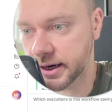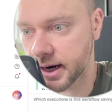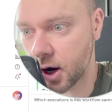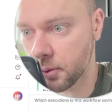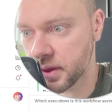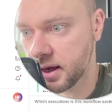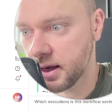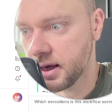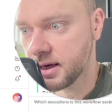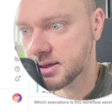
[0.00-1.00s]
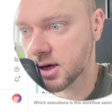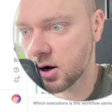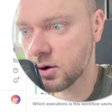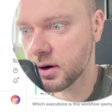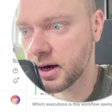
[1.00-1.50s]
now.
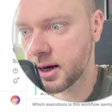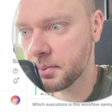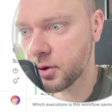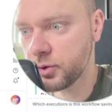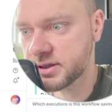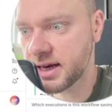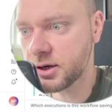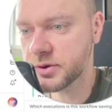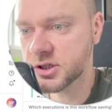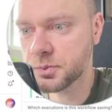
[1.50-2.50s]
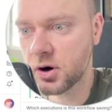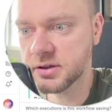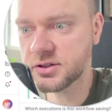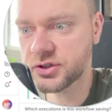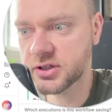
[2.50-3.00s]
So we send a
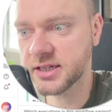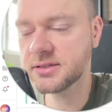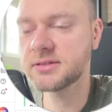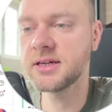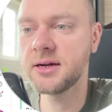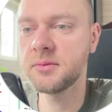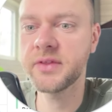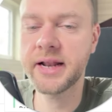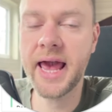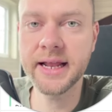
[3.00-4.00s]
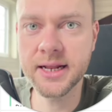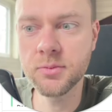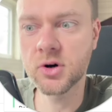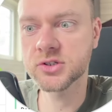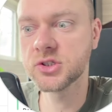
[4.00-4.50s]
response, just that
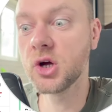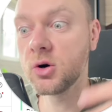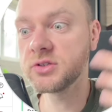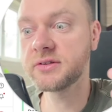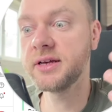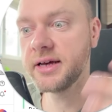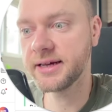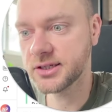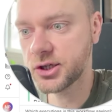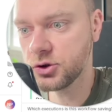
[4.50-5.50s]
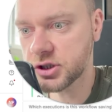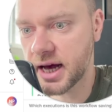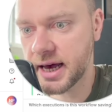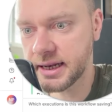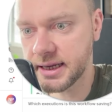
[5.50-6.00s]
8inbox knows the execution
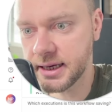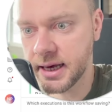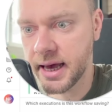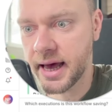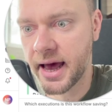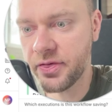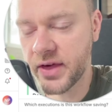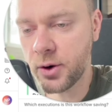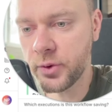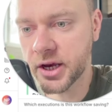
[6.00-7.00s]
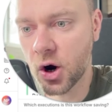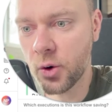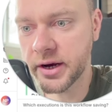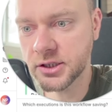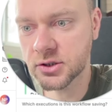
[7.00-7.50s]
ID, and then we
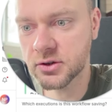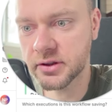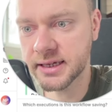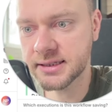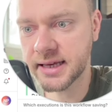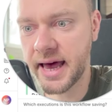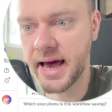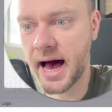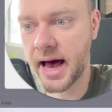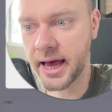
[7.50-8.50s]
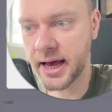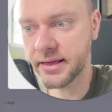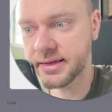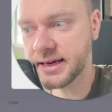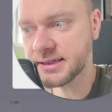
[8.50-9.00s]
go into this AI.
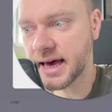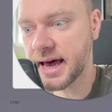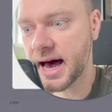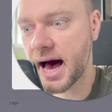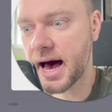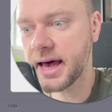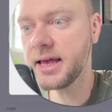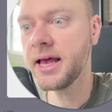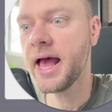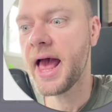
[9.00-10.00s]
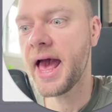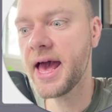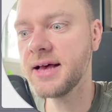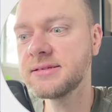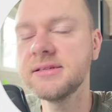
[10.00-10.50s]
And this AI
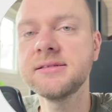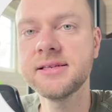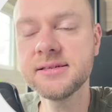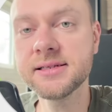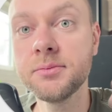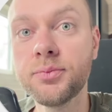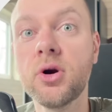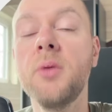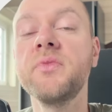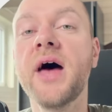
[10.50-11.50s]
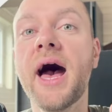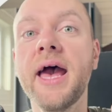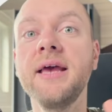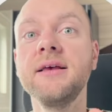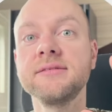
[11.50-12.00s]
has a system prompt
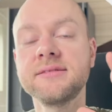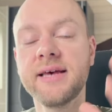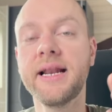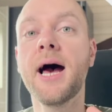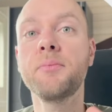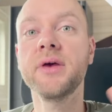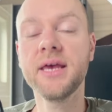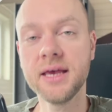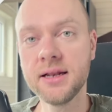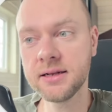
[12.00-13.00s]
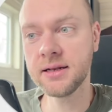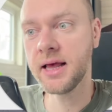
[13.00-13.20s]
I set up in